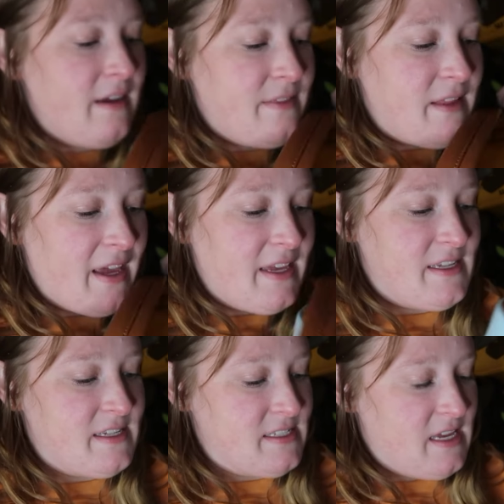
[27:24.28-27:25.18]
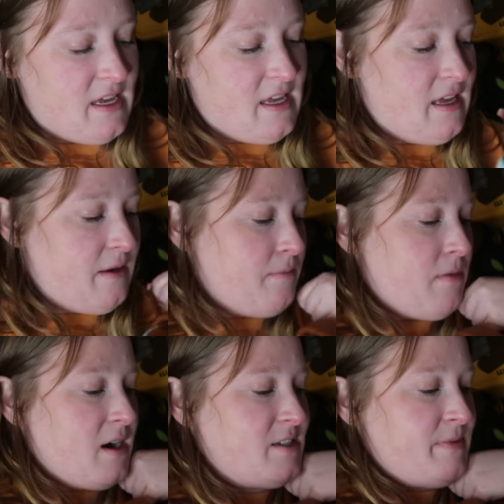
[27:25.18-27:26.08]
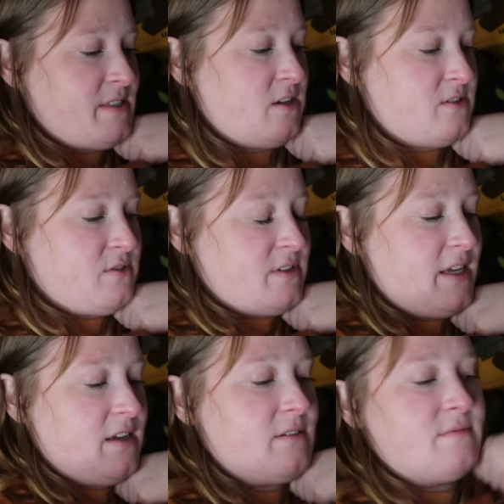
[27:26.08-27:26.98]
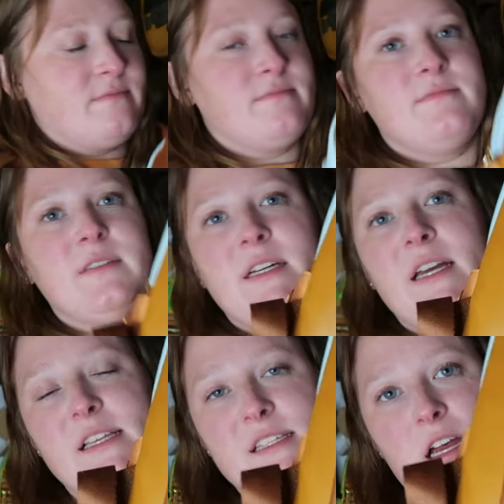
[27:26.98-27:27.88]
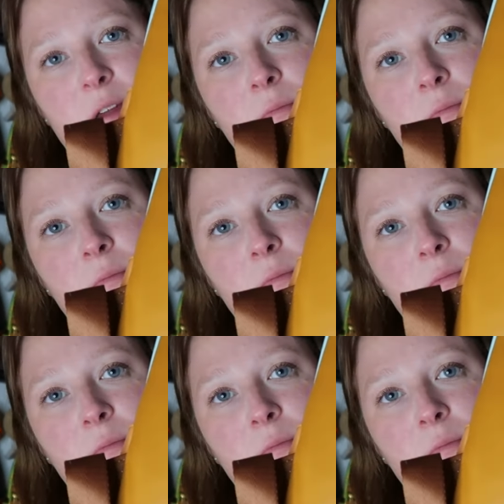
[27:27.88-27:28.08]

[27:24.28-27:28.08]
And that is embossed, but it's also like, it's not